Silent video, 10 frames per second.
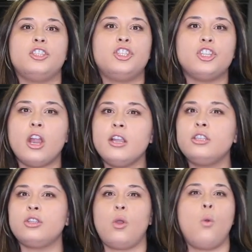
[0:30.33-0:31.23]

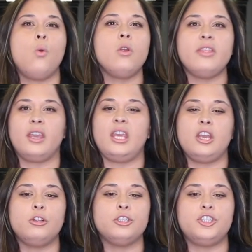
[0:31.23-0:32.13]
sharks or the
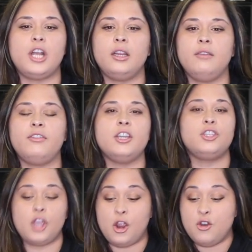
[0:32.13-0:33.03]
killer jellyfish,